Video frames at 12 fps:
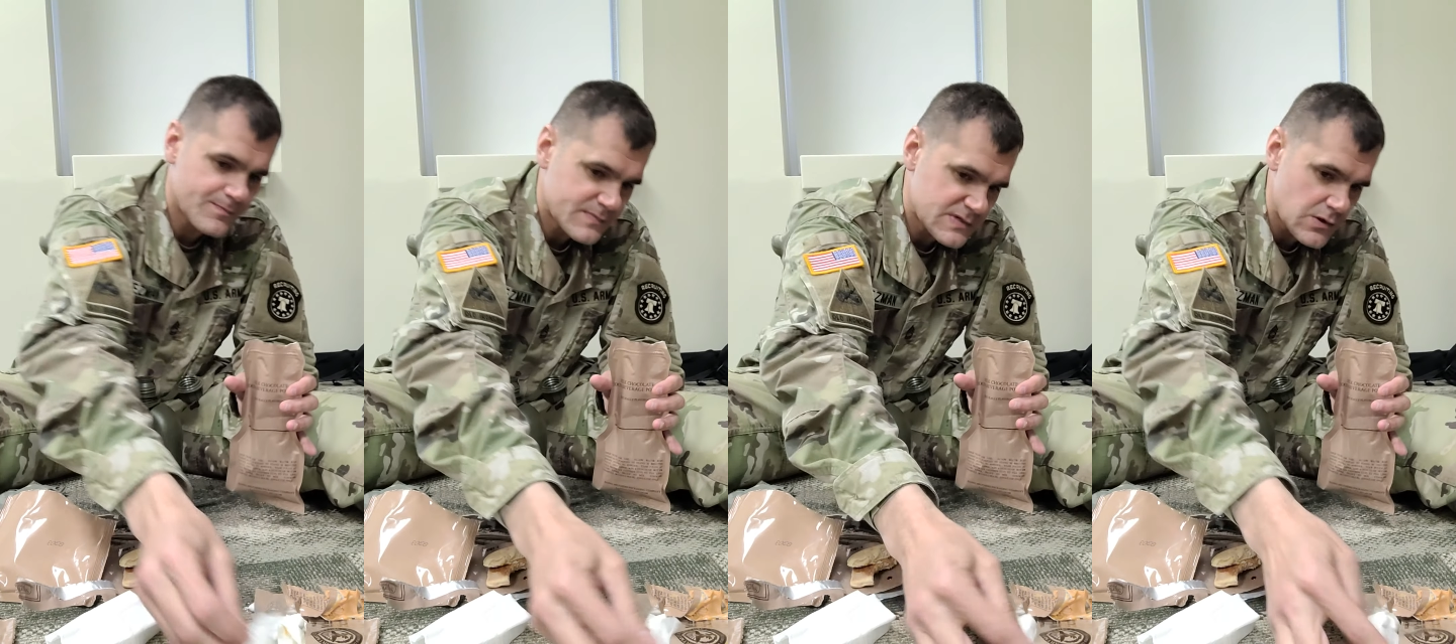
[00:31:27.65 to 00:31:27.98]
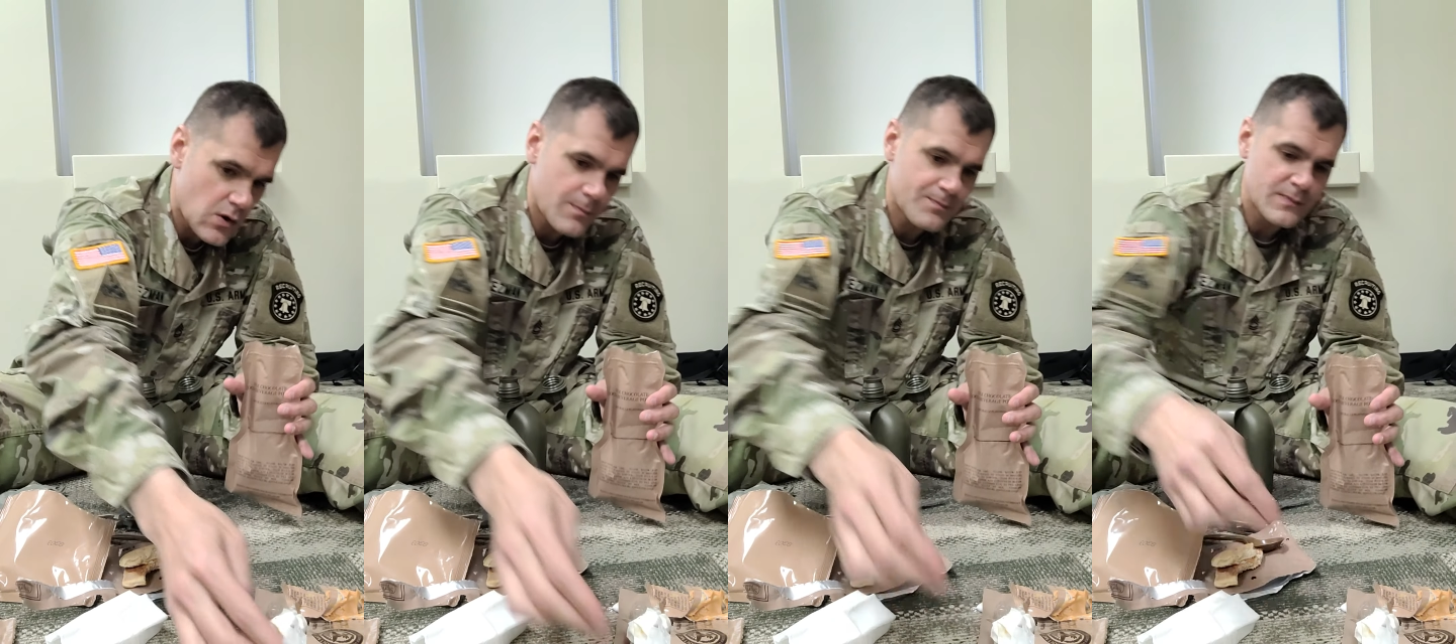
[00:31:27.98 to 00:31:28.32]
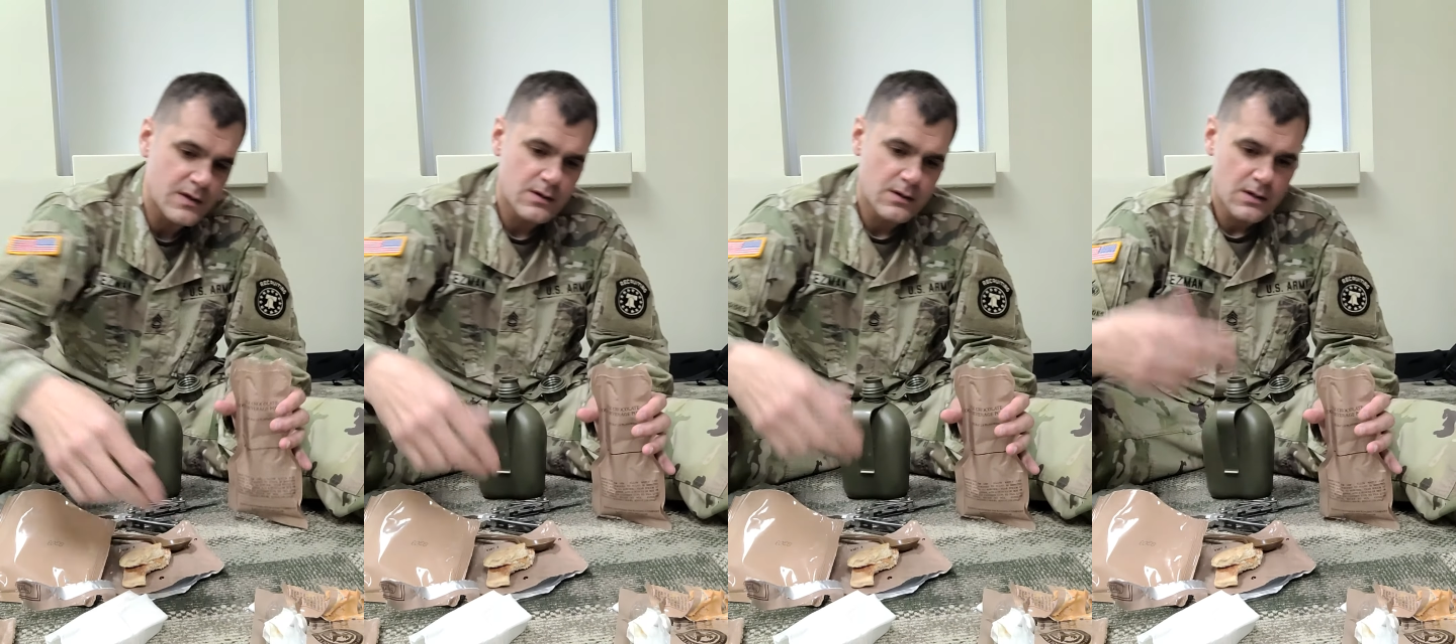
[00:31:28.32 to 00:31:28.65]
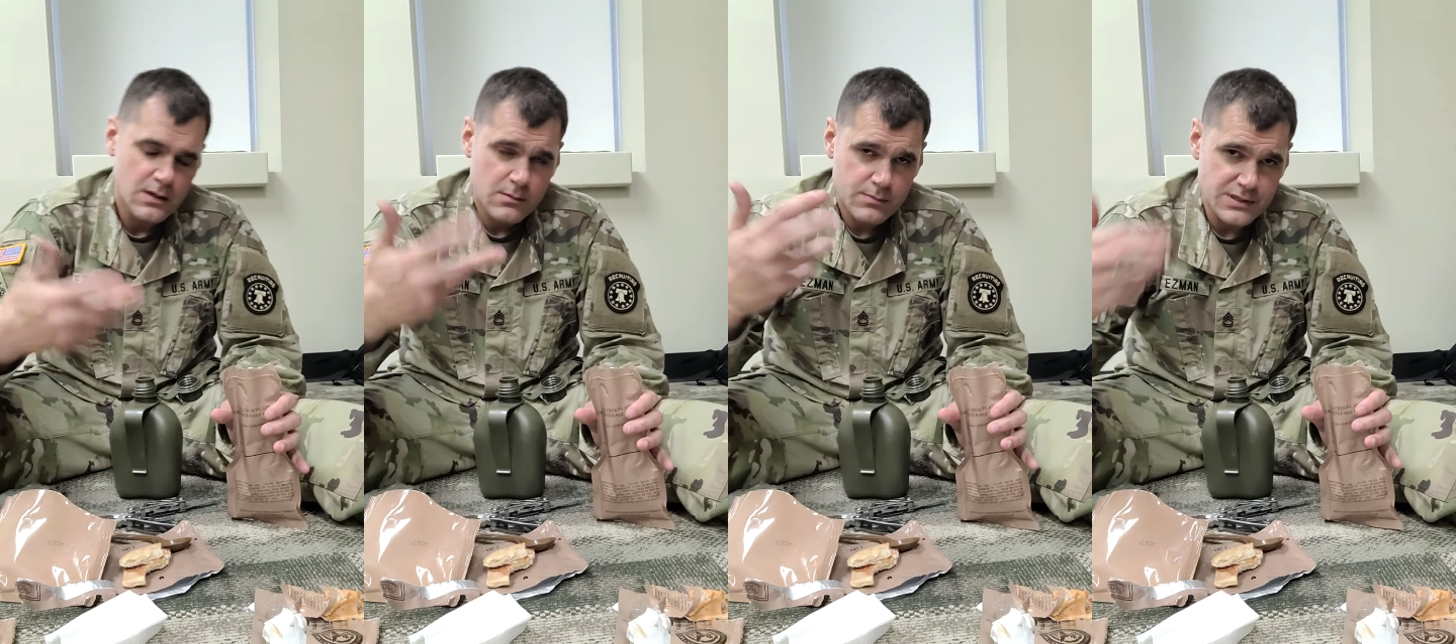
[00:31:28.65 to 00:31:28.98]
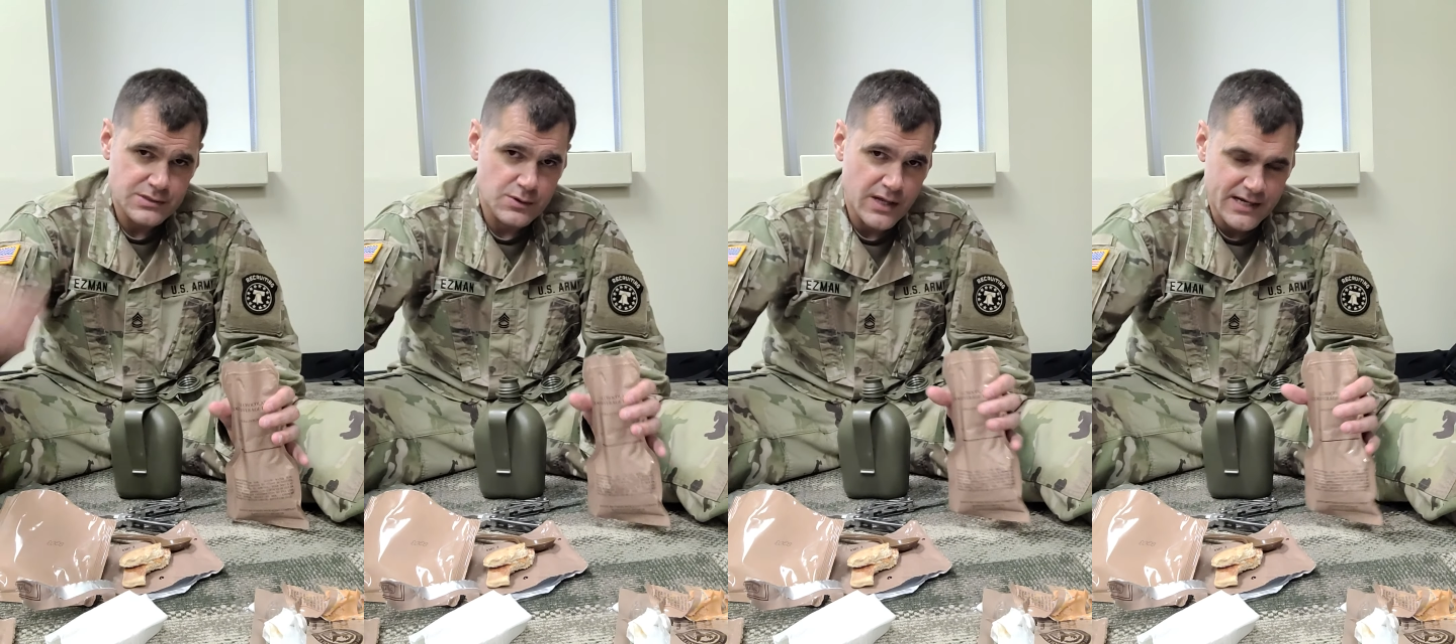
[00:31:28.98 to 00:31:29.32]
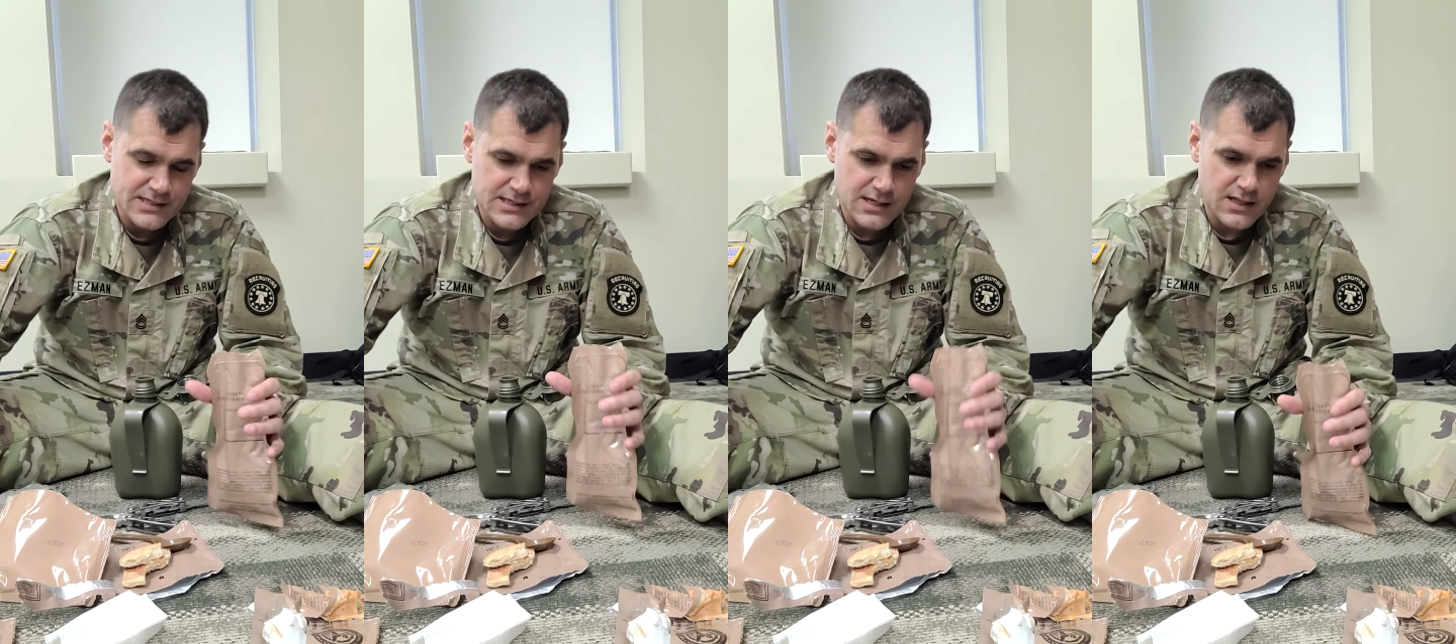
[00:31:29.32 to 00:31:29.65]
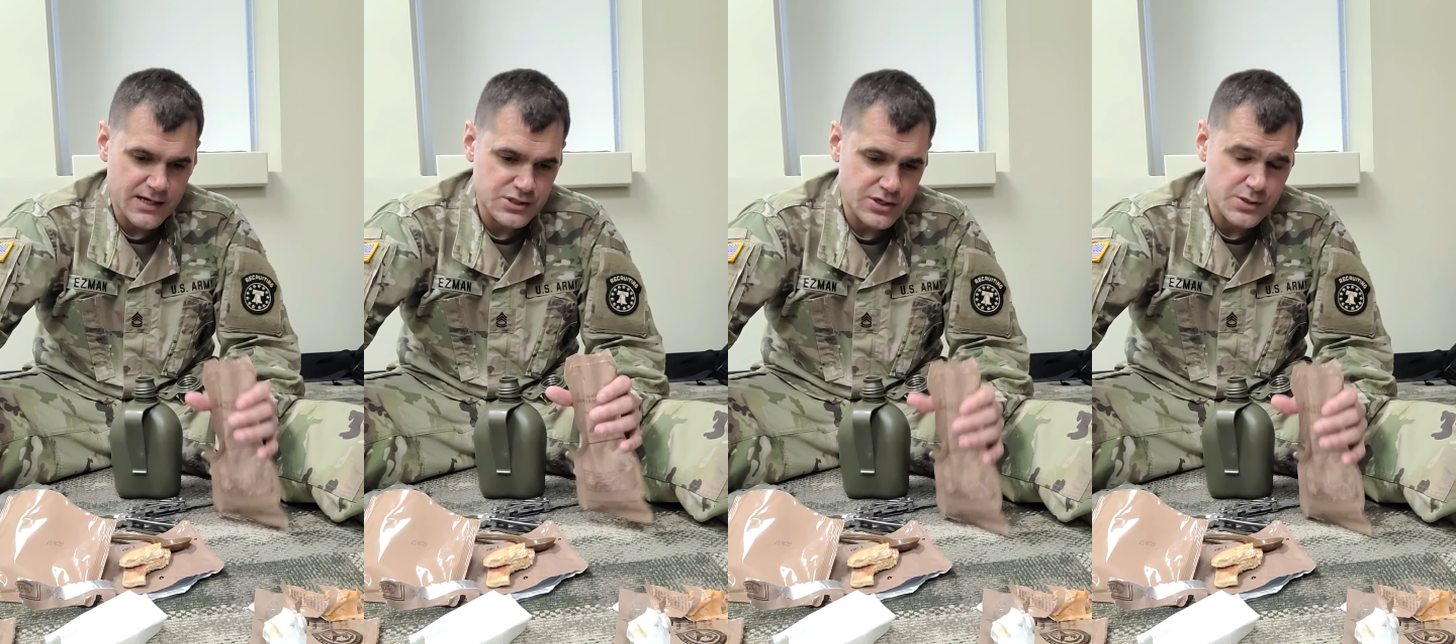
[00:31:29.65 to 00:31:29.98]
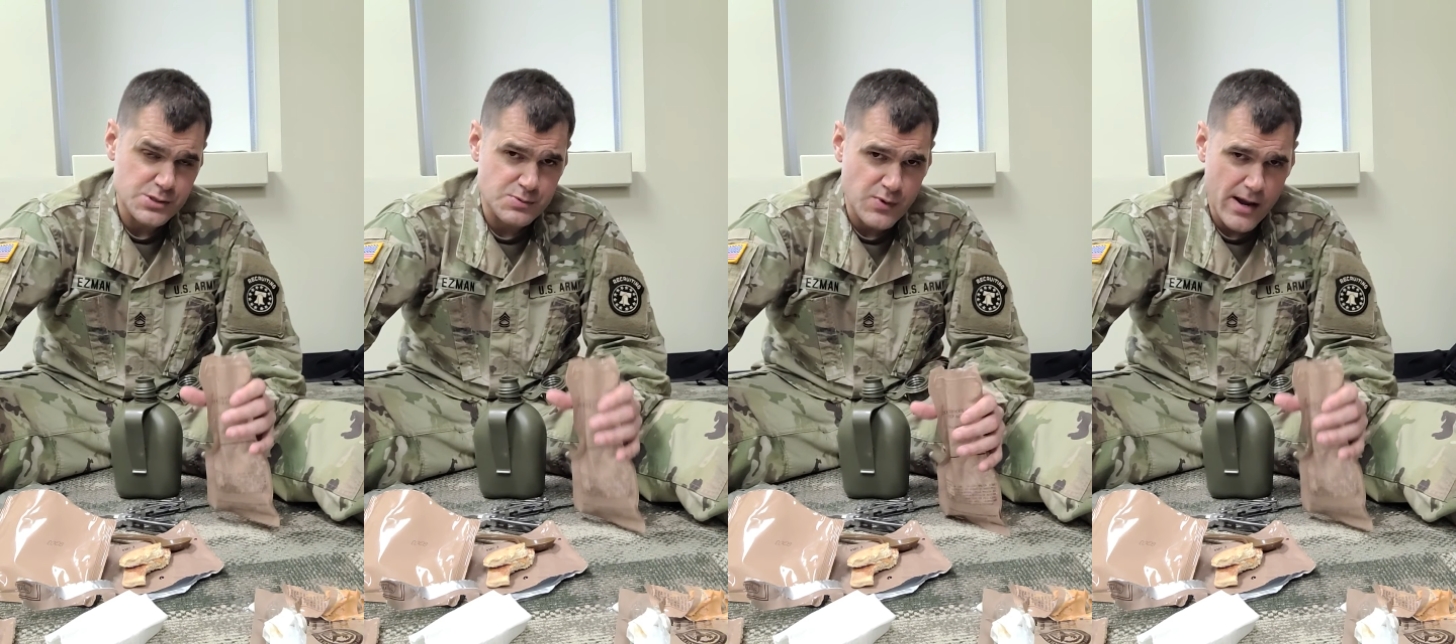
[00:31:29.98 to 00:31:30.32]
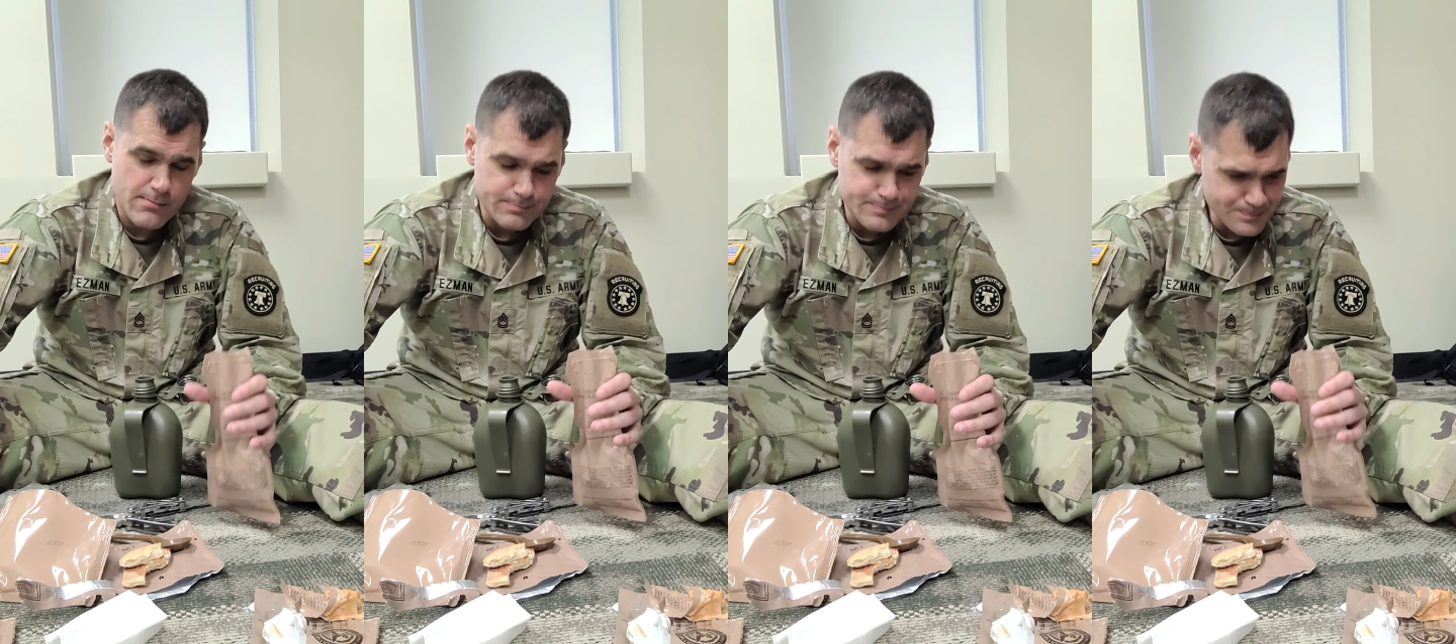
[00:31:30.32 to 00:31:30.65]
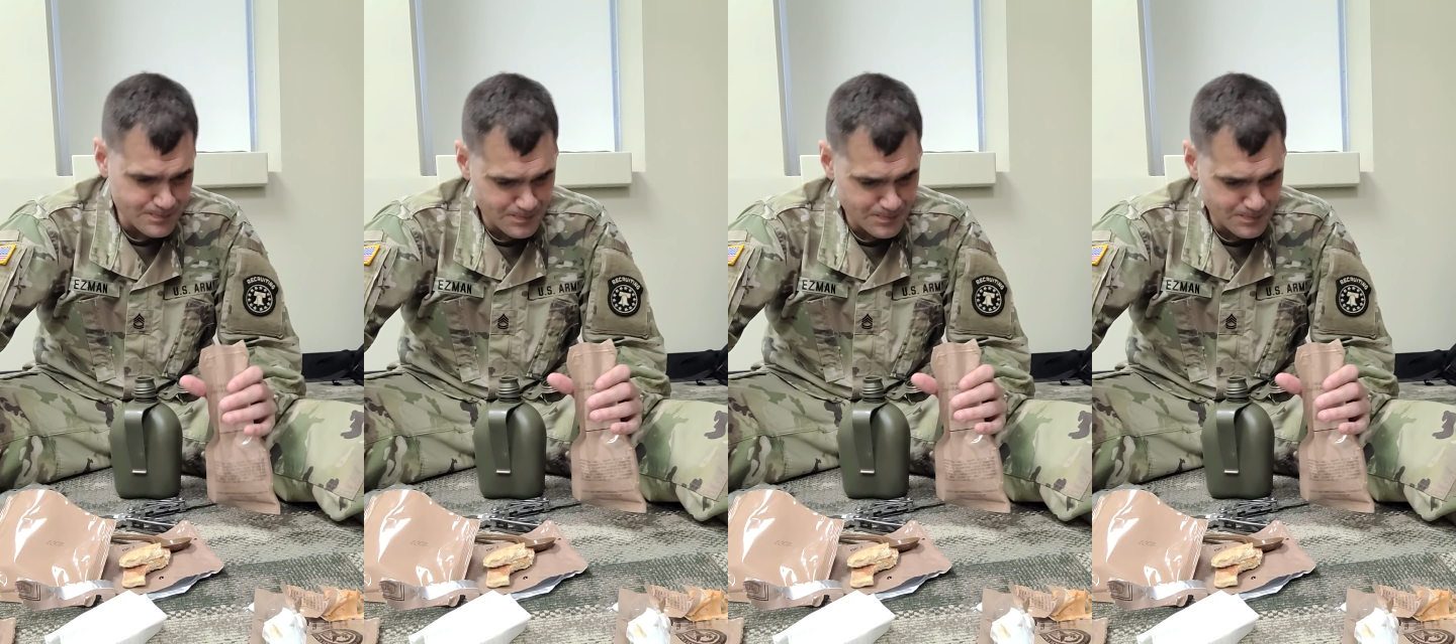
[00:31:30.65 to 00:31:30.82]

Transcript: So please do, like I said, like, share, subscribe.